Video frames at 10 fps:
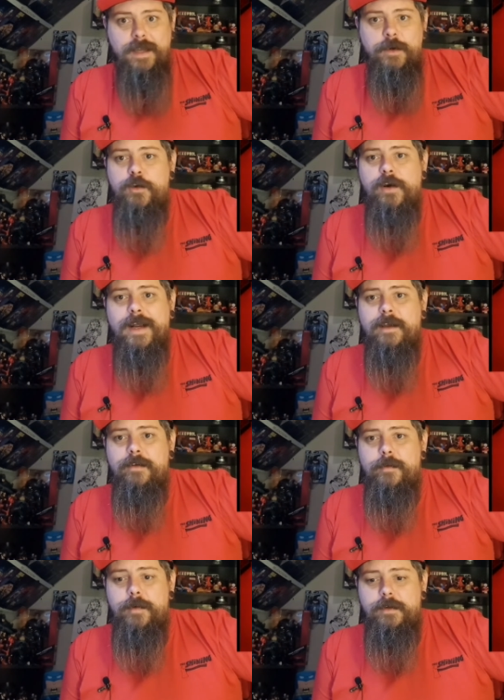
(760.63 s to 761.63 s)
and her
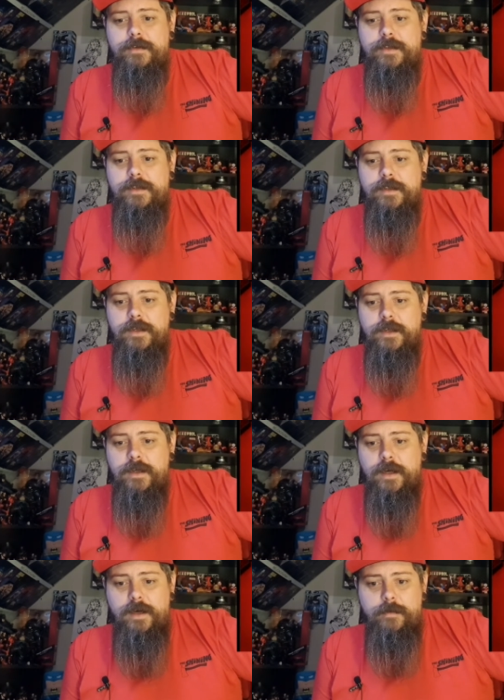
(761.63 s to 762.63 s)
acting ability.
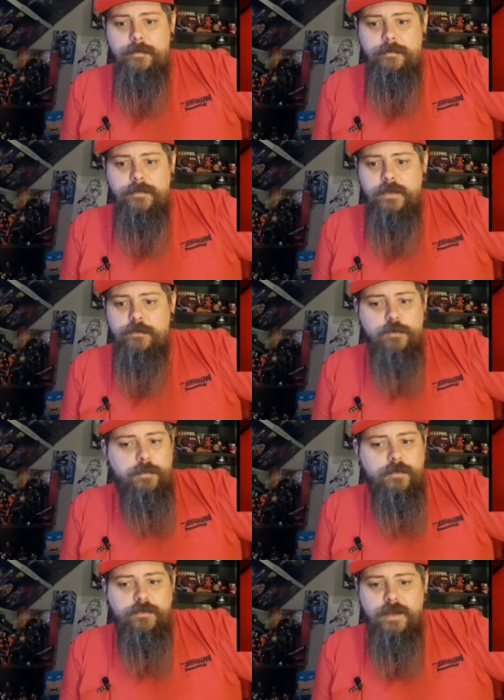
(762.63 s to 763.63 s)
There's no
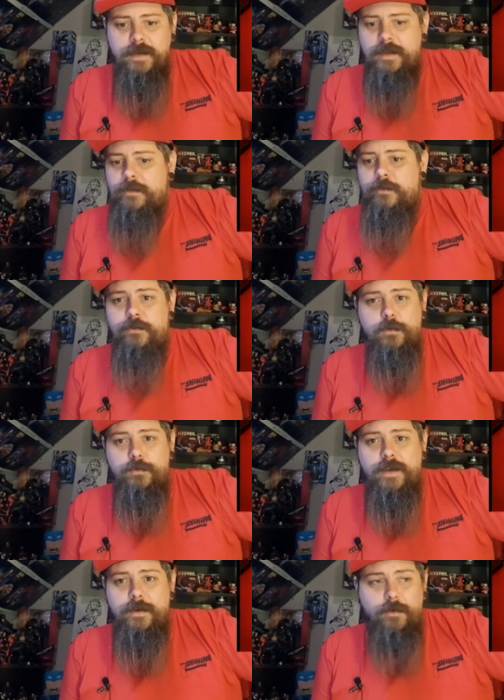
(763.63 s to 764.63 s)
prosthetics, there's no
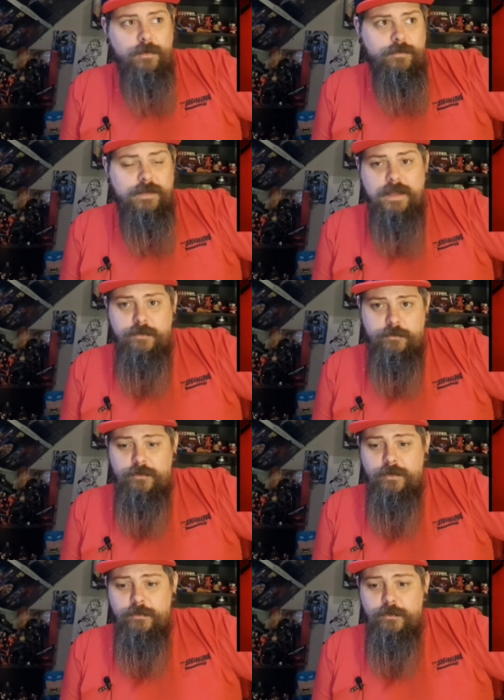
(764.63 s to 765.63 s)
technology, it's
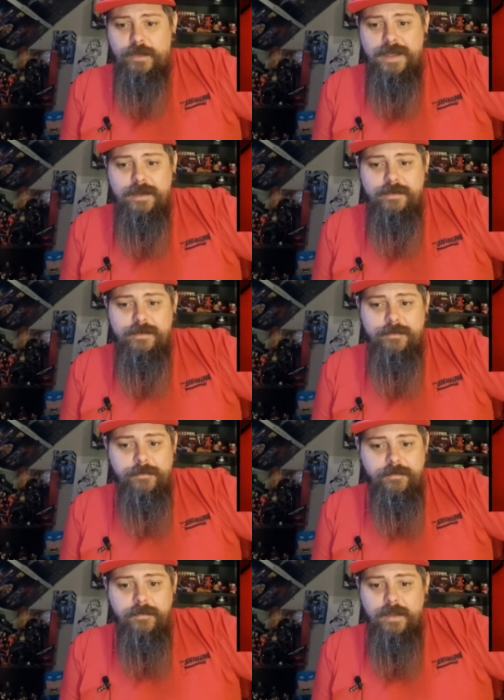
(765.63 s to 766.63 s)
just good acting.
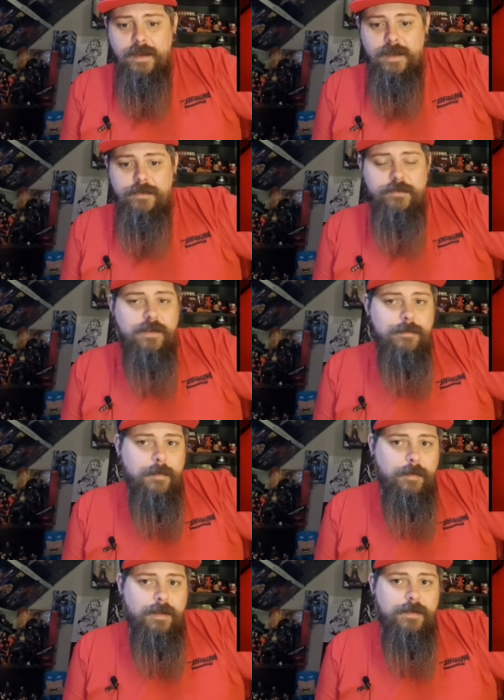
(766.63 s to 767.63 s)
And the same
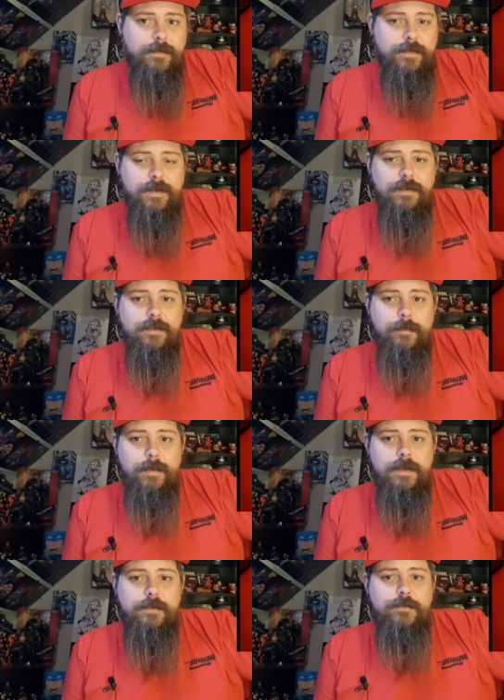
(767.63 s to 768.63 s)
applies for the guy that
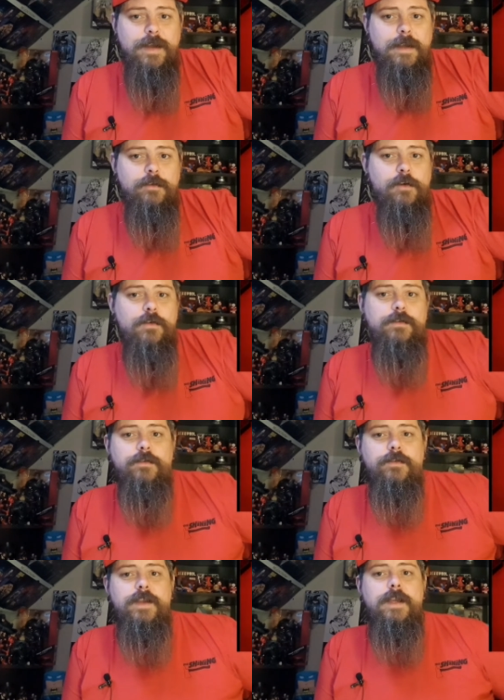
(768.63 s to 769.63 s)
plays Jack
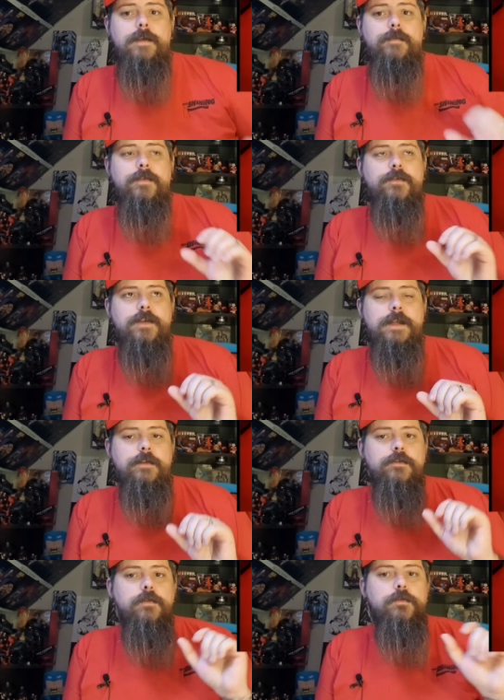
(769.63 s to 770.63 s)
Torrance. They keep the scene
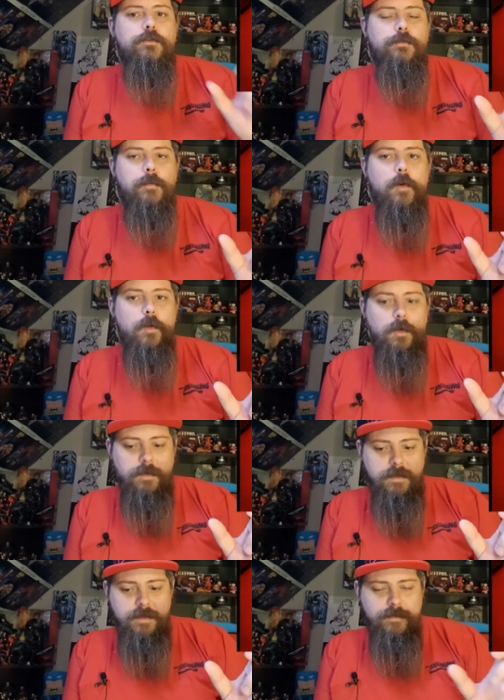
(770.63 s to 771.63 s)
so small
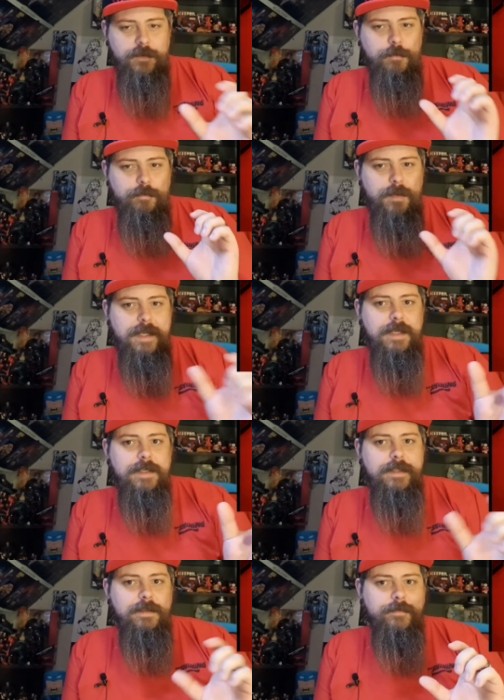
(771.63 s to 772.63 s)
that you
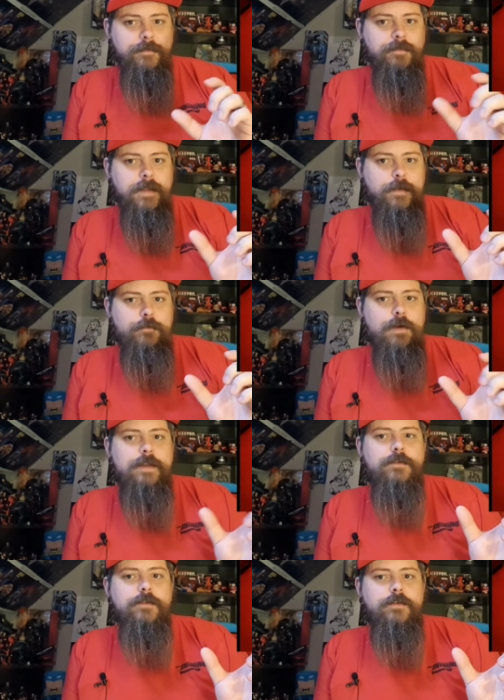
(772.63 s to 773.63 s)
barely
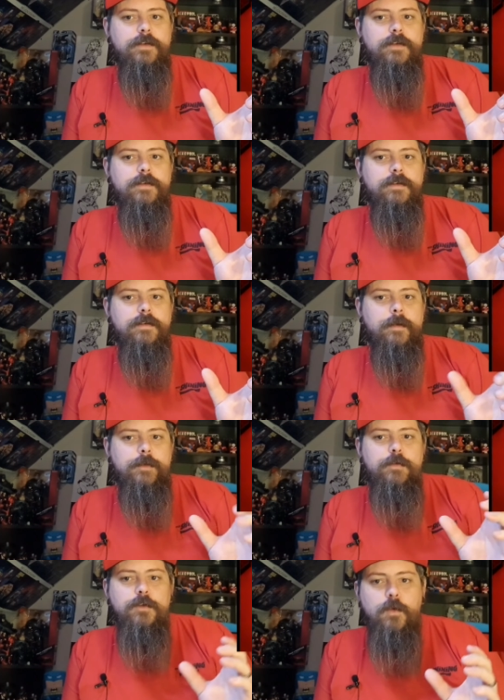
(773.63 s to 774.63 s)
register. I mean,
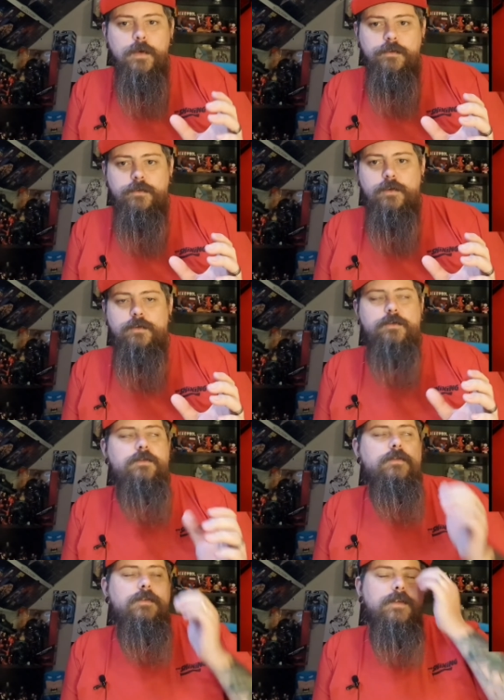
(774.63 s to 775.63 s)
you know it's
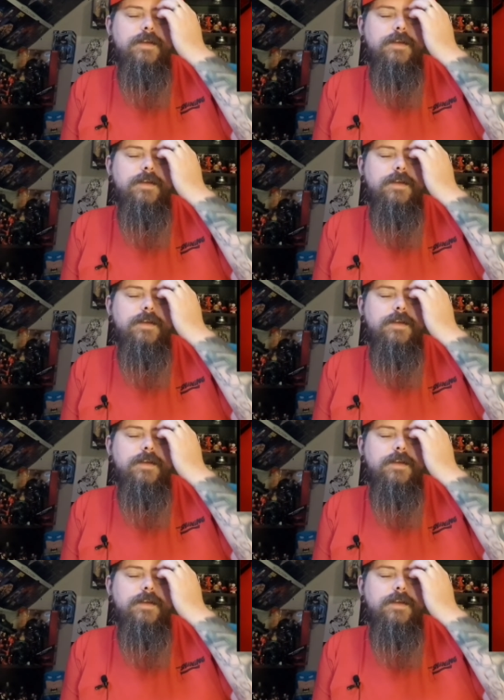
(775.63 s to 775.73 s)
not